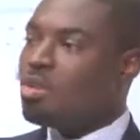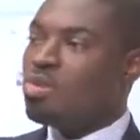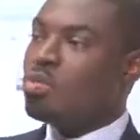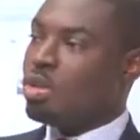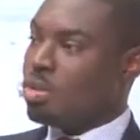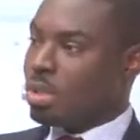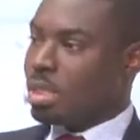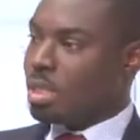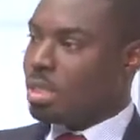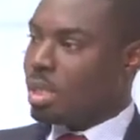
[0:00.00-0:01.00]
go beyond
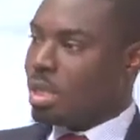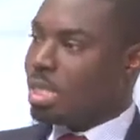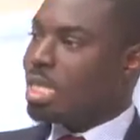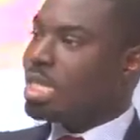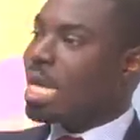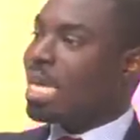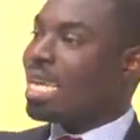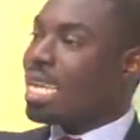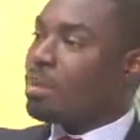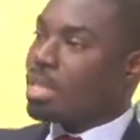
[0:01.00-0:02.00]
it. Then you know I
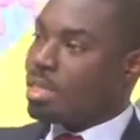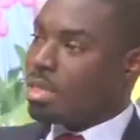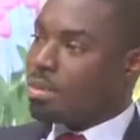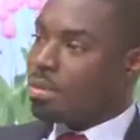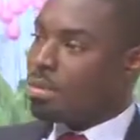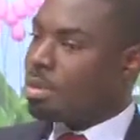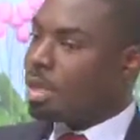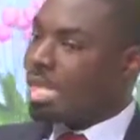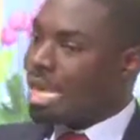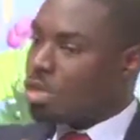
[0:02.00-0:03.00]
limit here
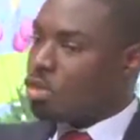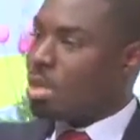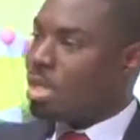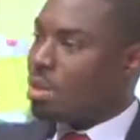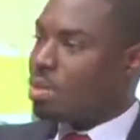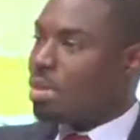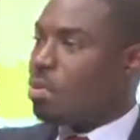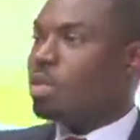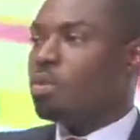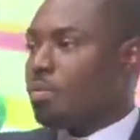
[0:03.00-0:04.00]
and you are structured on the
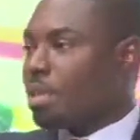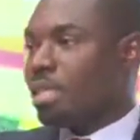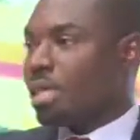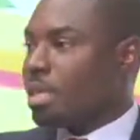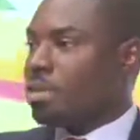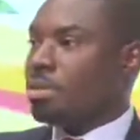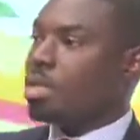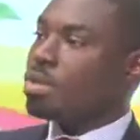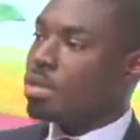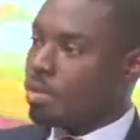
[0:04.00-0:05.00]
way to finish the case within
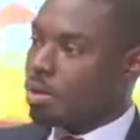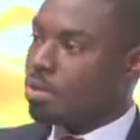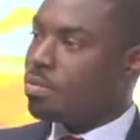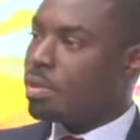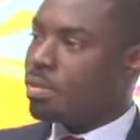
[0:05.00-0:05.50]
a short period of time.